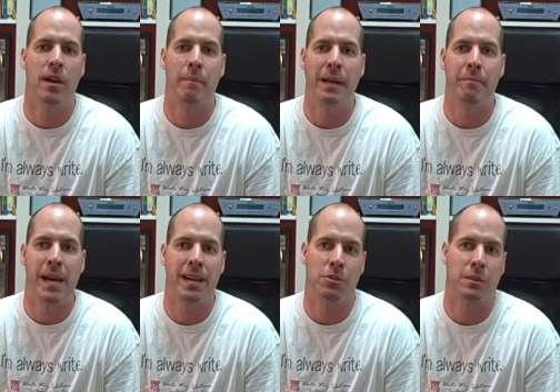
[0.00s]
by
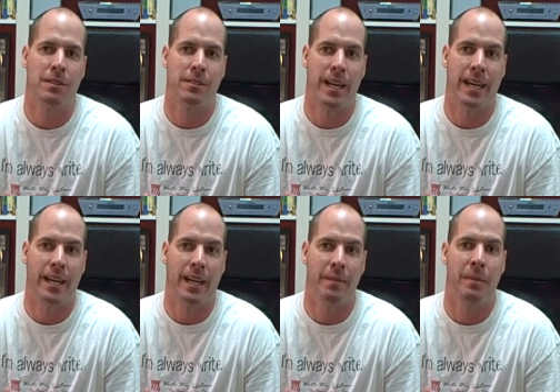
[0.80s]
Maxwell
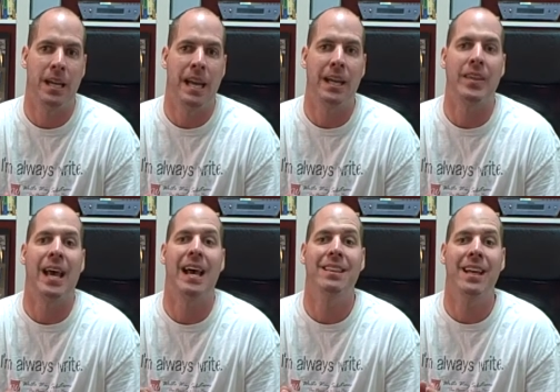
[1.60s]
Sackheim, and the
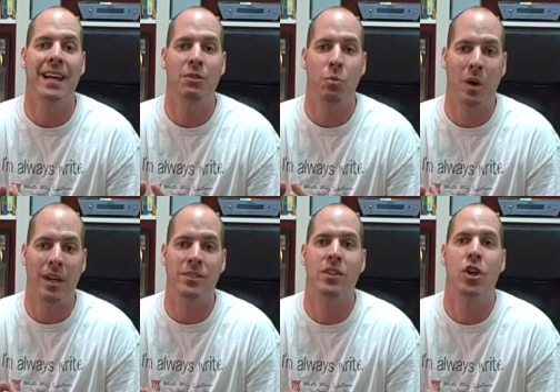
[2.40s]
headline
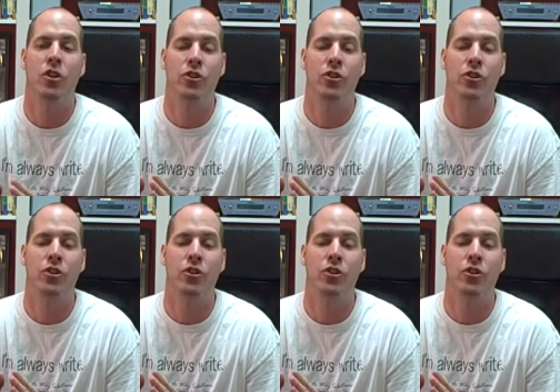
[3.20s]
was,